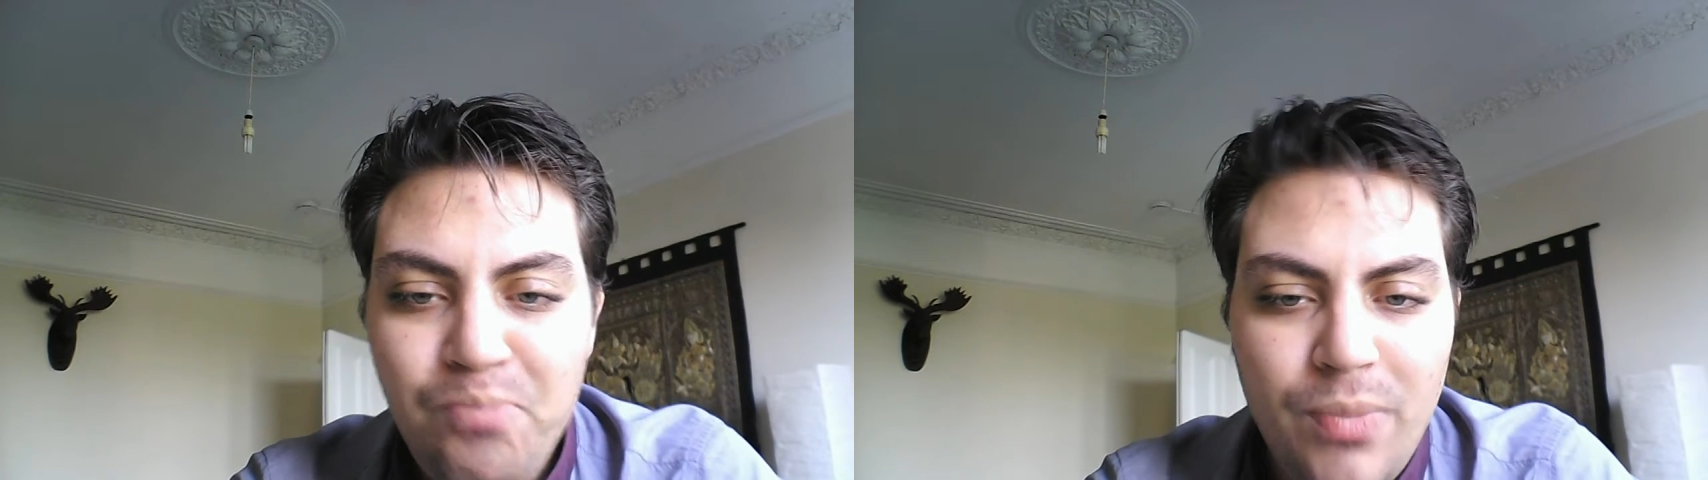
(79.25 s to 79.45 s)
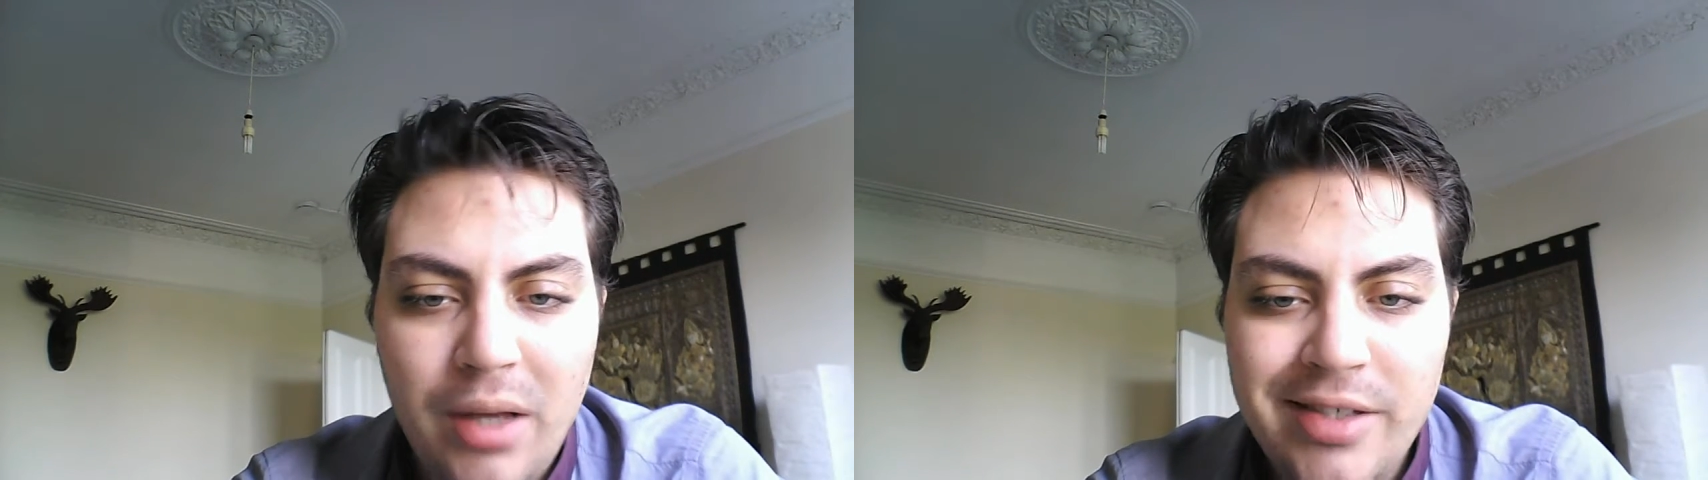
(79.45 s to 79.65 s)

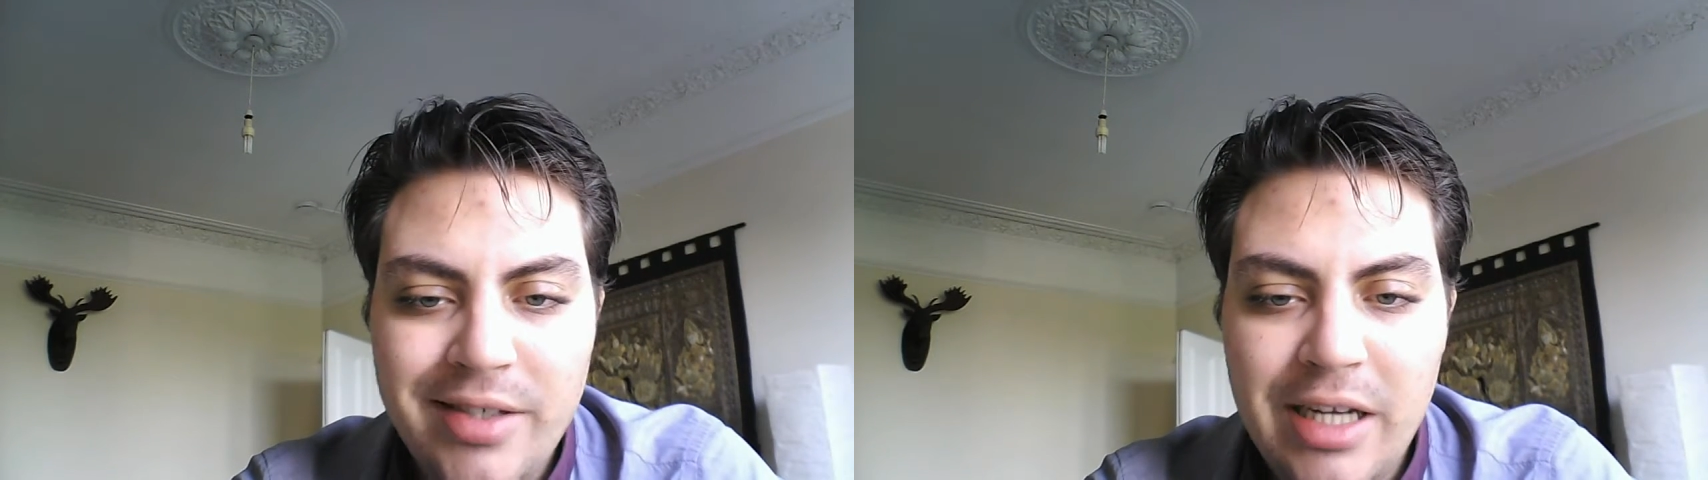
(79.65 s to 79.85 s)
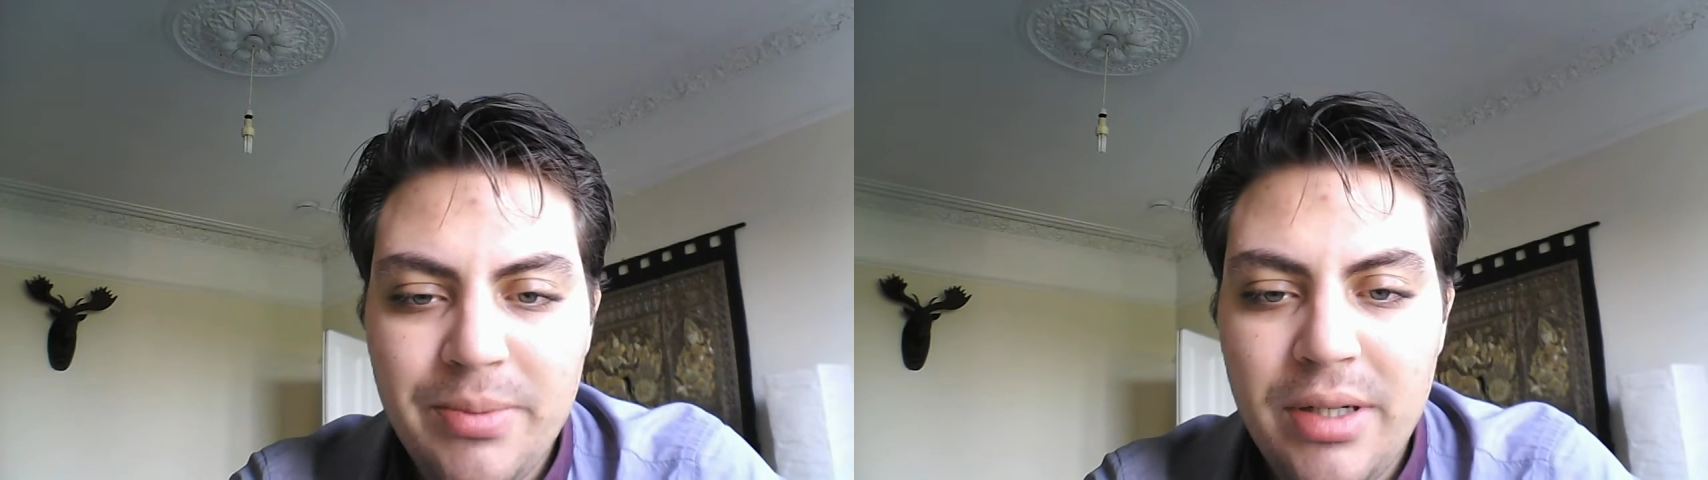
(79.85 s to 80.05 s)

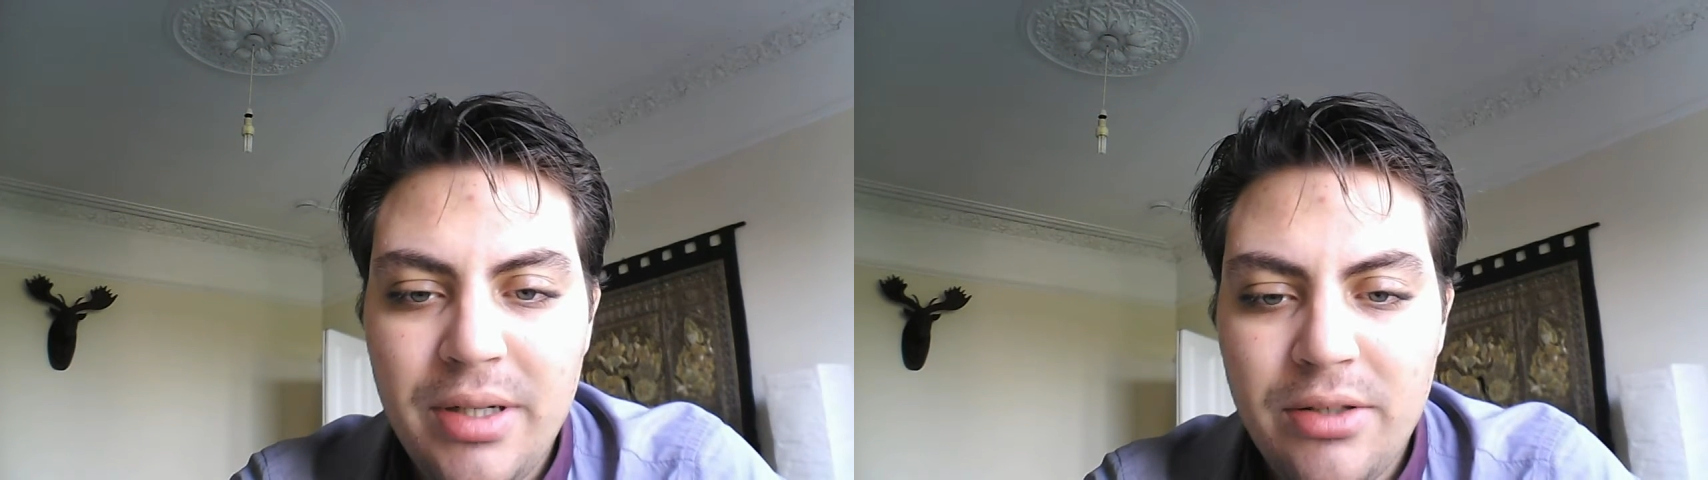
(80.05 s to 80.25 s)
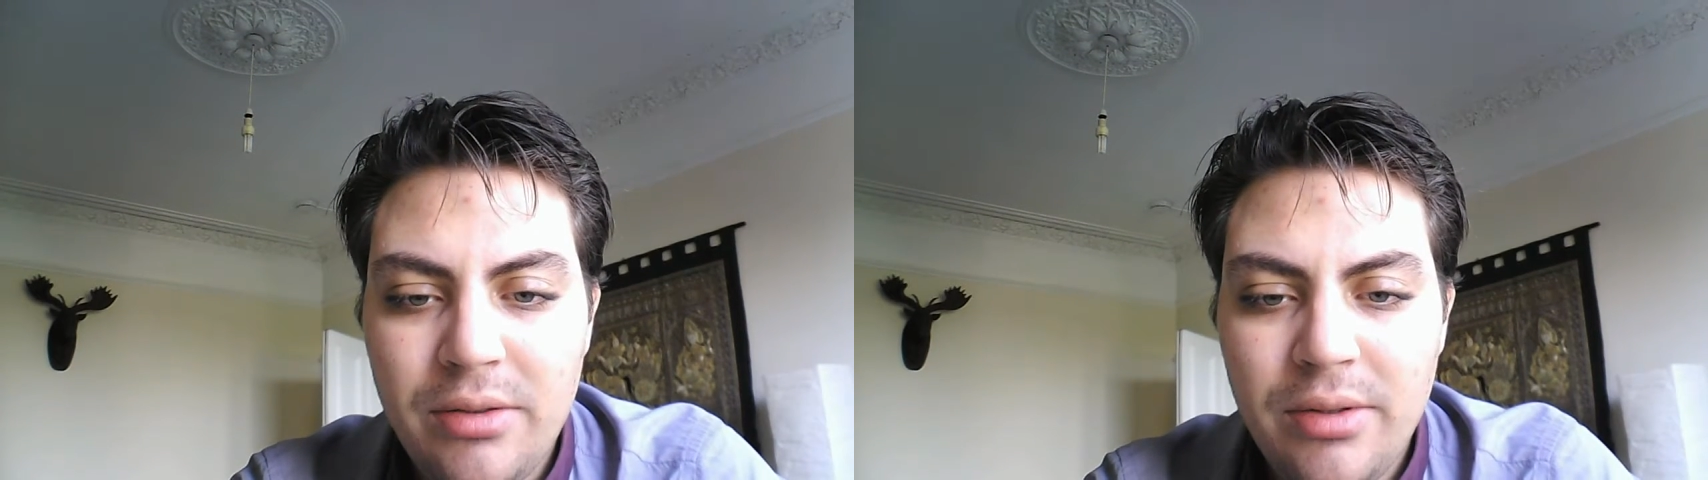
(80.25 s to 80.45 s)

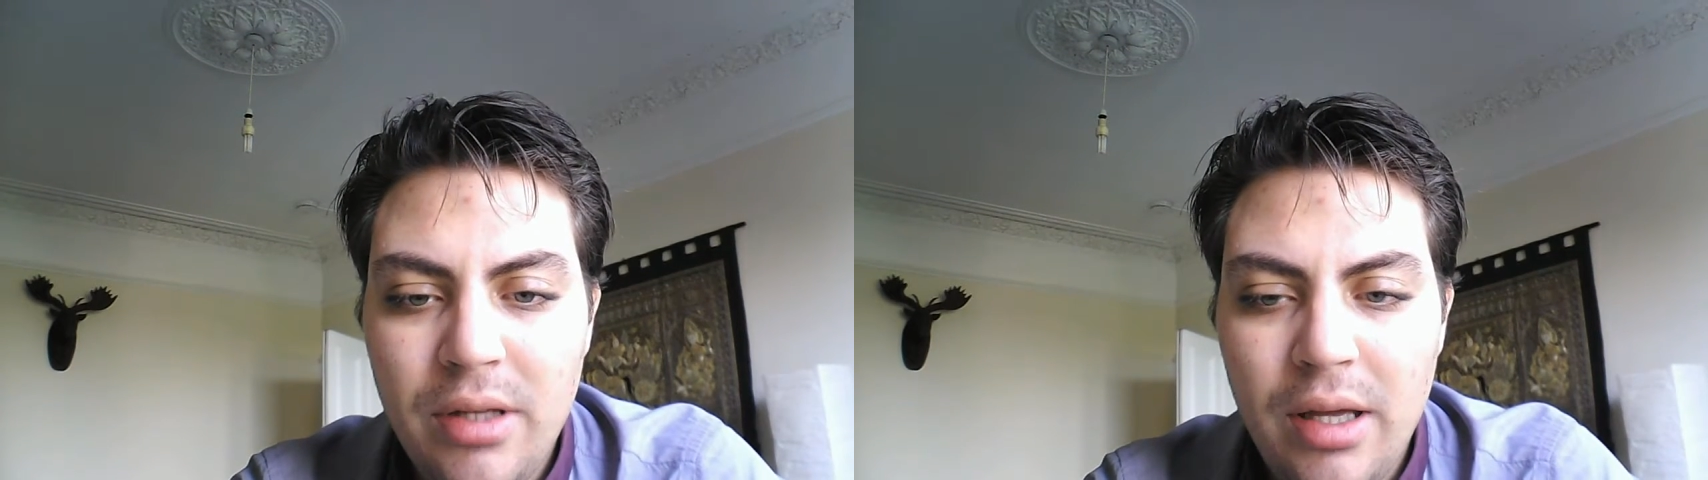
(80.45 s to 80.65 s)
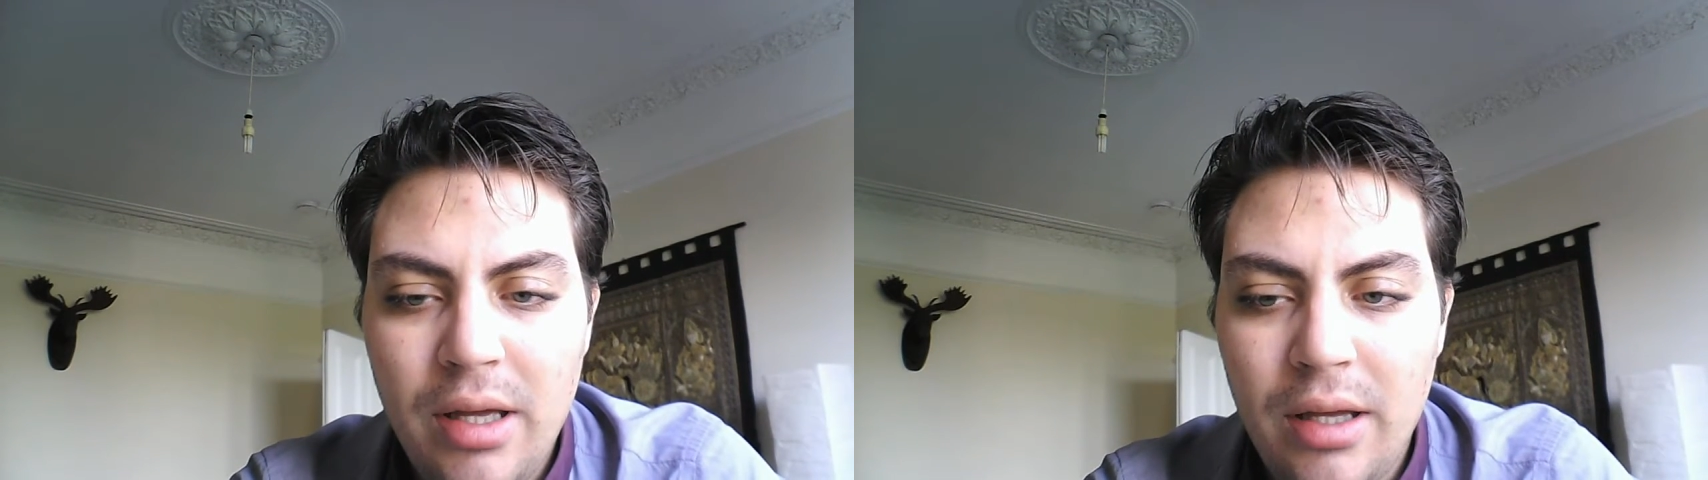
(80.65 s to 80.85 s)
salesperson.
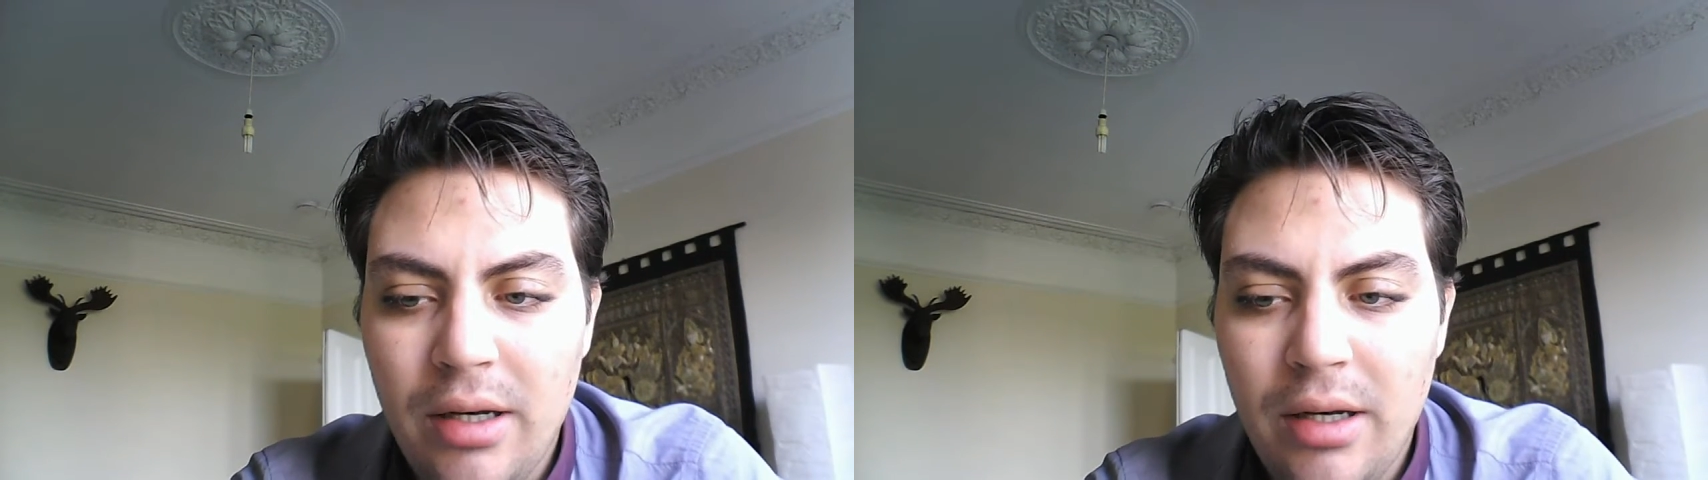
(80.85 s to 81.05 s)
And